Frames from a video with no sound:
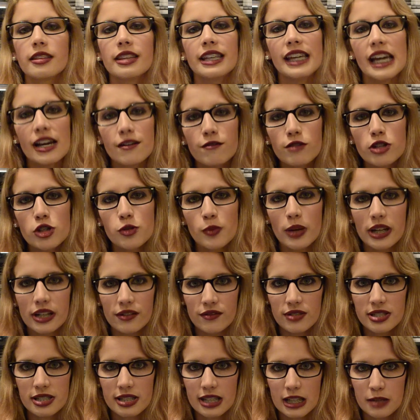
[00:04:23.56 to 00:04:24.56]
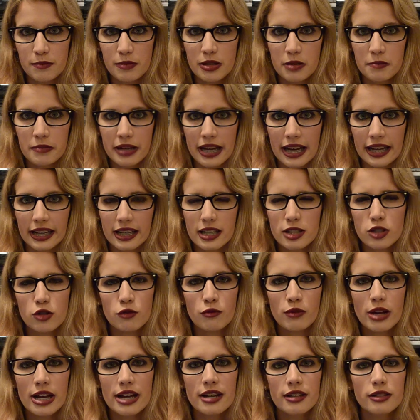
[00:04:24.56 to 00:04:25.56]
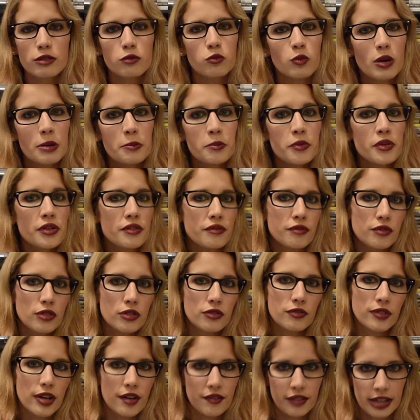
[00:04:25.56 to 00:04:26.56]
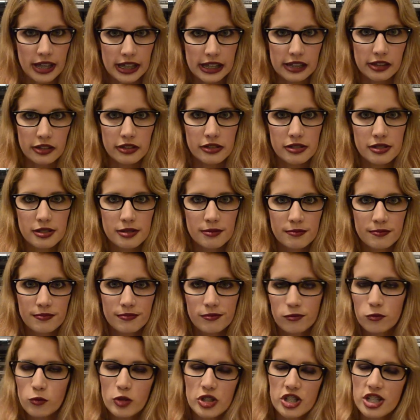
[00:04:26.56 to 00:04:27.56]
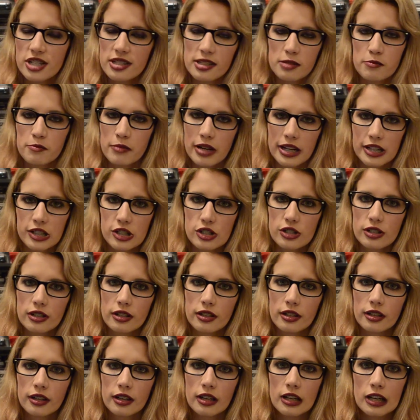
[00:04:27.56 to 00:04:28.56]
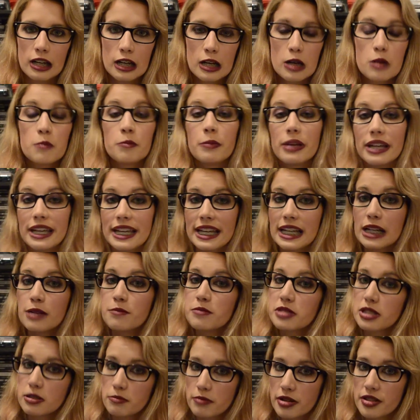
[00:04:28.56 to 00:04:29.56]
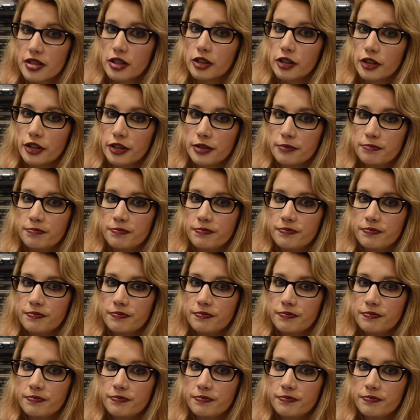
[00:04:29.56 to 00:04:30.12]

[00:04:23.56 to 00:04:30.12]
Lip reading: The average weight of a sleeping bag is around 1.45 kilos, which isn't much. But here comes the mother load.